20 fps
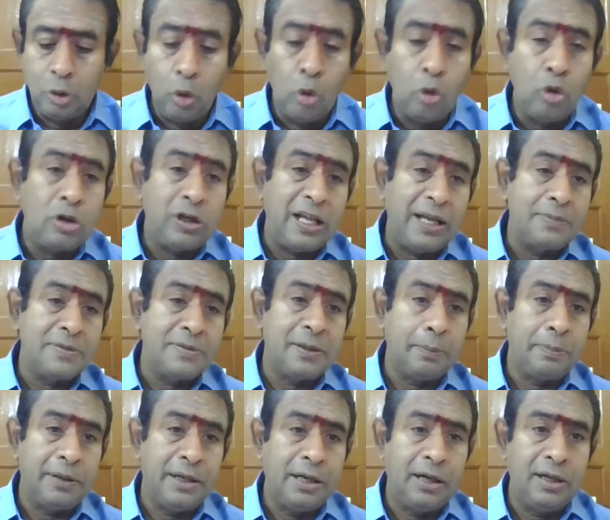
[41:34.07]
Two types
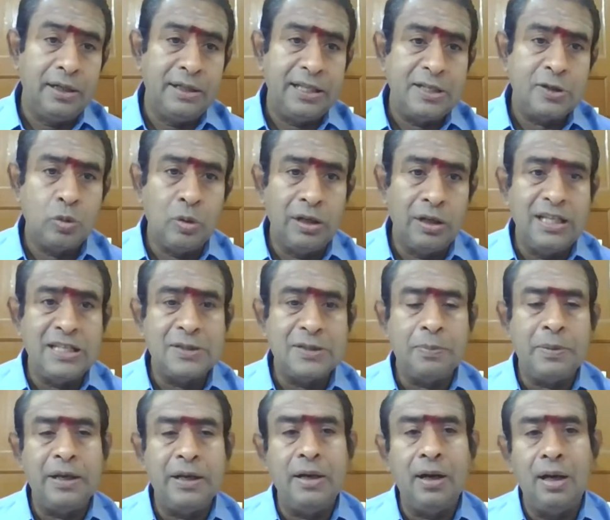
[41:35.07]
of penalties. One is
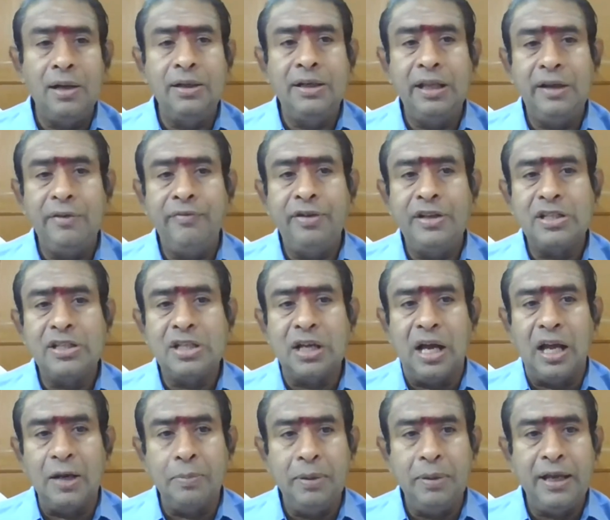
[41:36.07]
penalty which
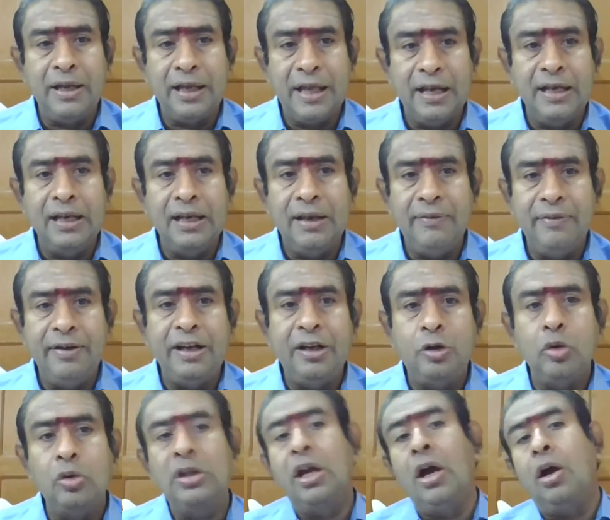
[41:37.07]
RBI can levy
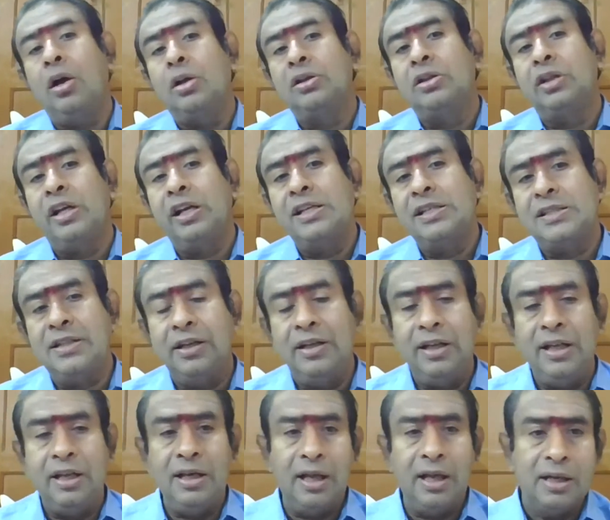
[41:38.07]
to the authorized
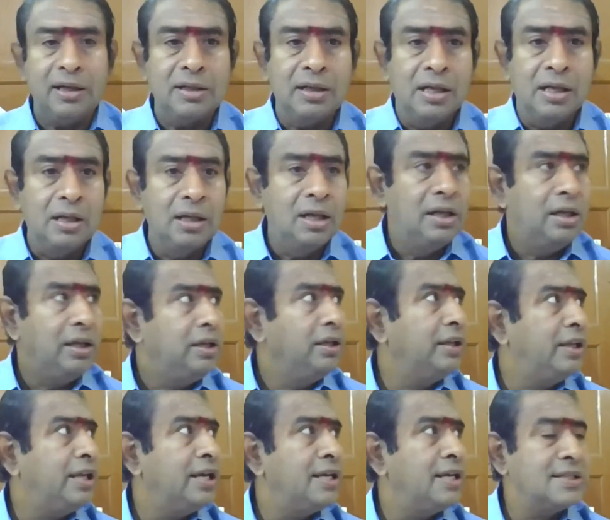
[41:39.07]
dealer
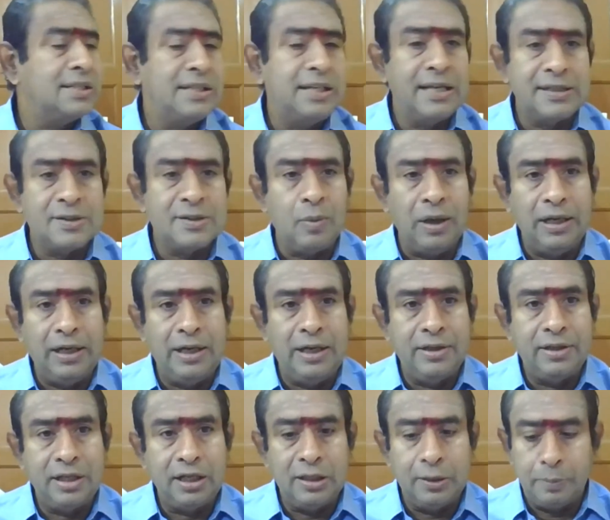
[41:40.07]
in case he has
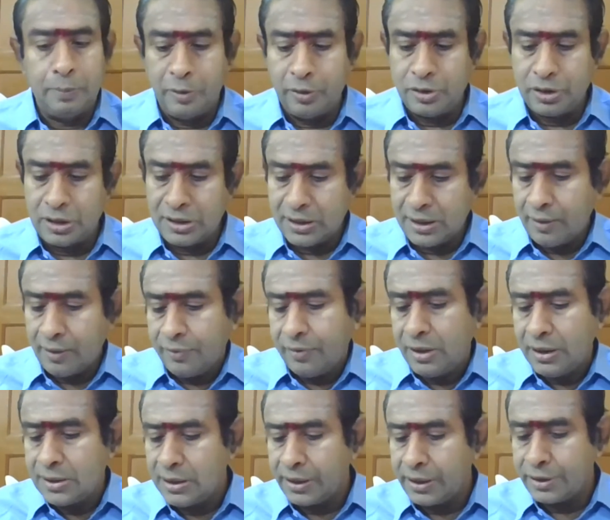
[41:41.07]
violated the provisions of
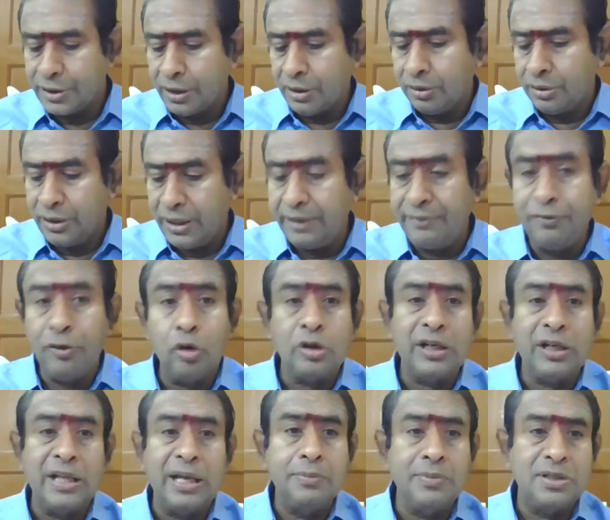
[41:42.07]
the section
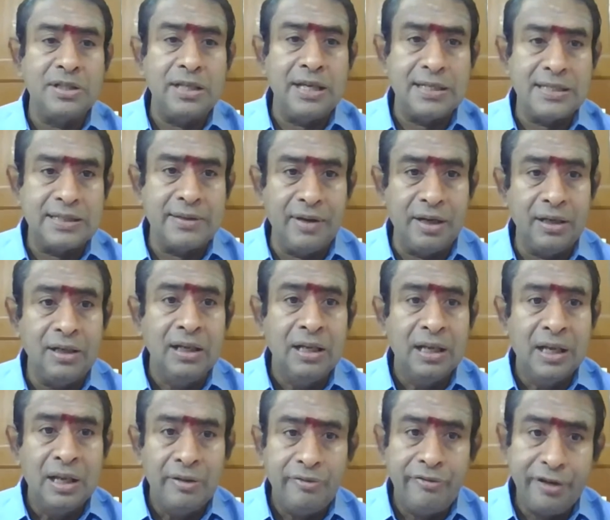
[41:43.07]
3-4 times he has given
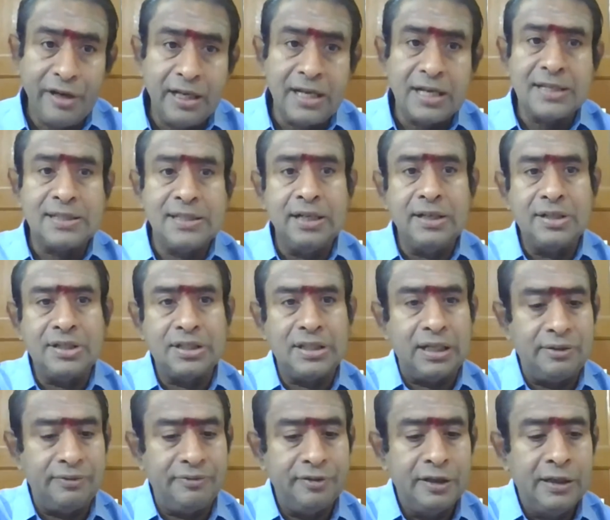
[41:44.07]
figures
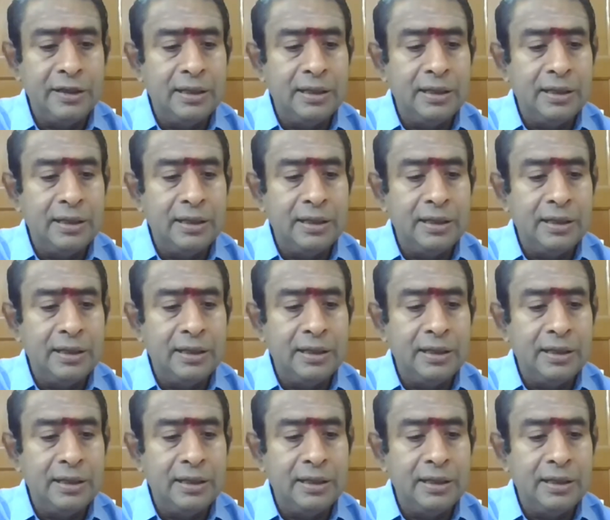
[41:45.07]
itself.